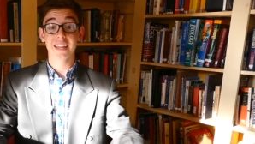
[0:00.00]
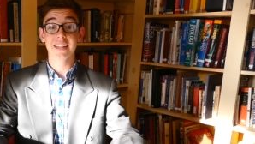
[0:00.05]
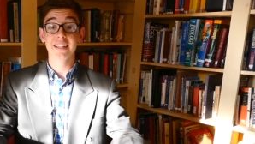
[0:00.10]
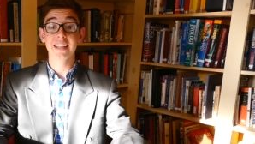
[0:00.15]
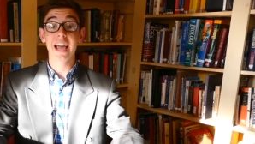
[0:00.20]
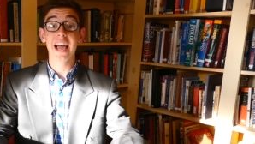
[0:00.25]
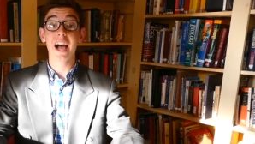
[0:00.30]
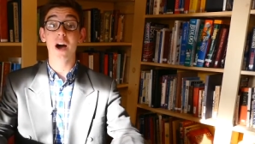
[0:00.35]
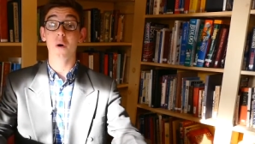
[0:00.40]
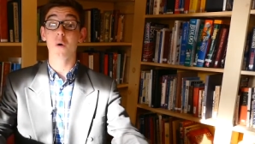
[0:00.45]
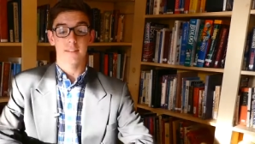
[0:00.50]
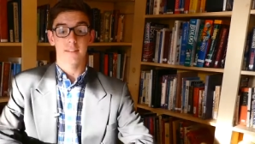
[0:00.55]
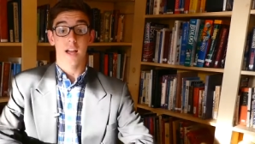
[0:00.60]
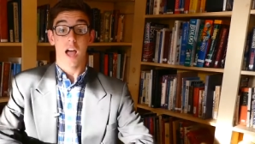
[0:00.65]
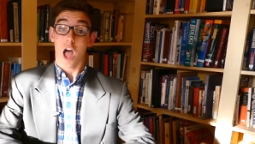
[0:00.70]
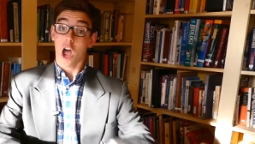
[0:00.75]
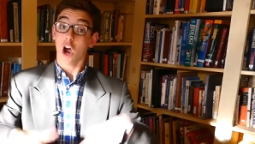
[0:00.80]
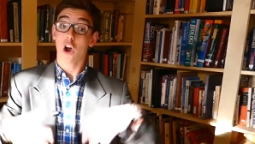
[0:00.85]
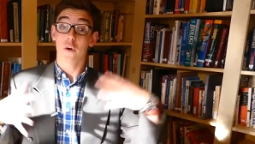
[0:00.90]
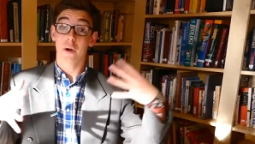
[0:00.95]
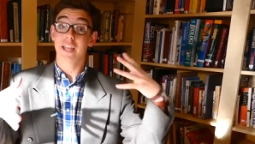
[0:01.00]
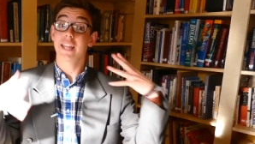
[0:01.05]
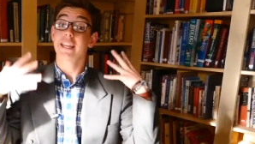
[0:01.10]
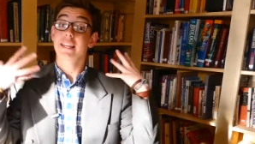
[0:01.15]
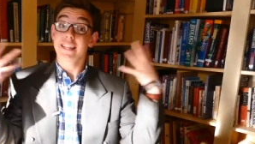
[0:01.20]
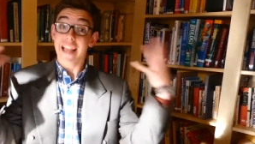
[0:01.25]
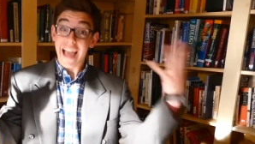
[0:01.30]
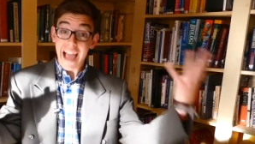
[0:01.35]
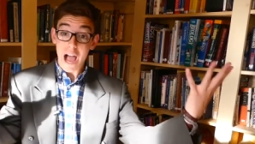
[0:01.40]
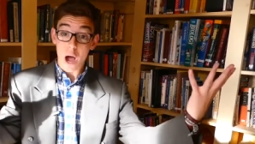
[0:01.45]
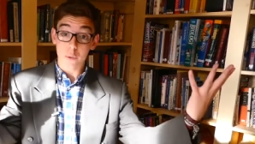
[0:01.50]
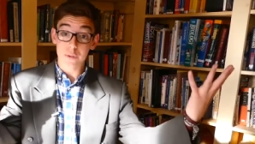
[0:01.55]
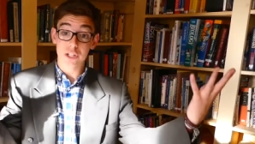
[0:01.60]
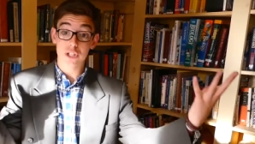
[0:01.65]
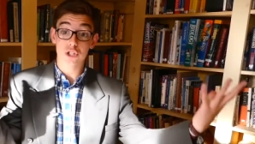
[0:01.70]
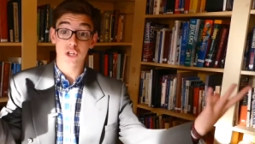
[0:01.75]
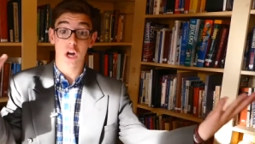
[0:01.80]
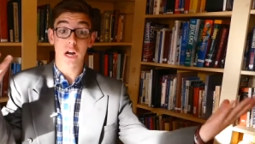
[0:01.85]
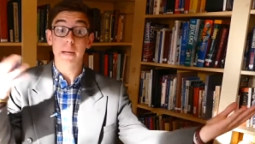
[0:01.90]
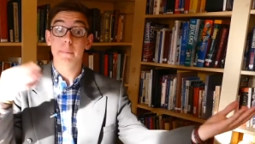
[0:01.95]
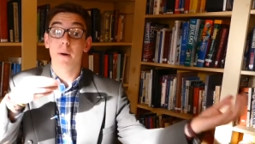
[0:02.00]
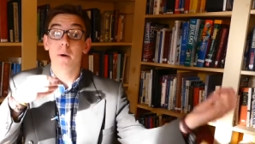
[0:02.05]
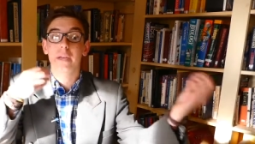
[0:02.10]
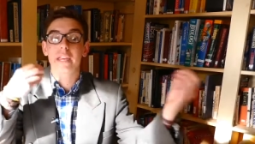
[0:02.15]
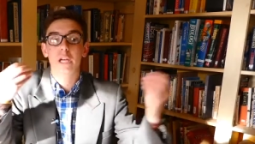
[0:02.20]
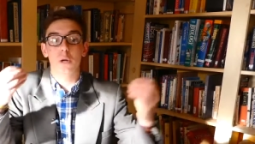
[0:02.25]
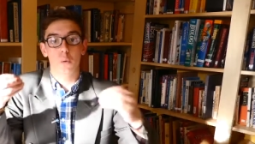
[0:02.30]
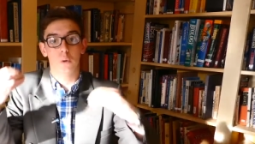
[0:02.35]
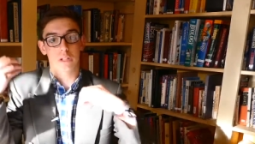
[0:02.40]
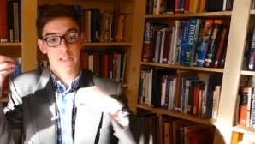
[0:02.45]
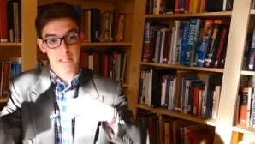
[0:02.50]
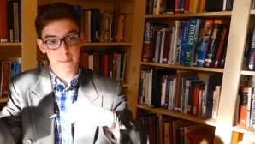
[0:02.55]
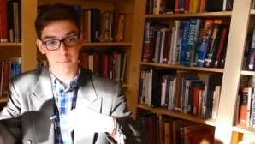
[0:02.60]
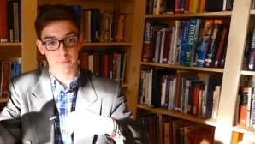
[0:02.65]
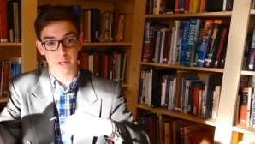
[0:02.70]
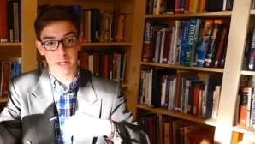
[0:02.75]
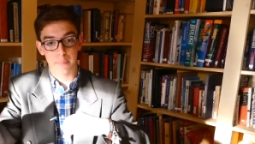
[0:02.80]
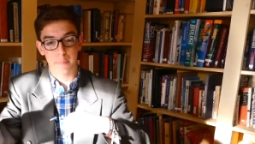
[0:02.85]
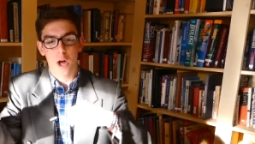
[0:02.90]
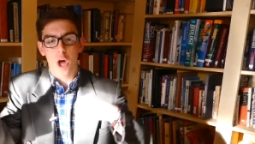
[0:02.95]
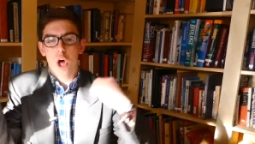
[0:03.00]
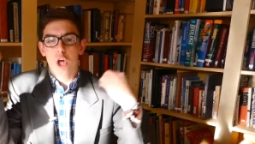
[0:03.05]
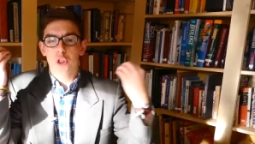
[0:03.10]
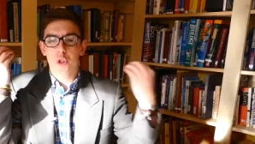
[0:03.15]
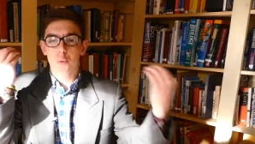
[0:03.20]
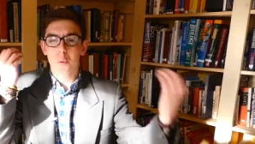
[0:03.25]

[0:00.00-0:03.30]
Now let's talk about equilibrium. The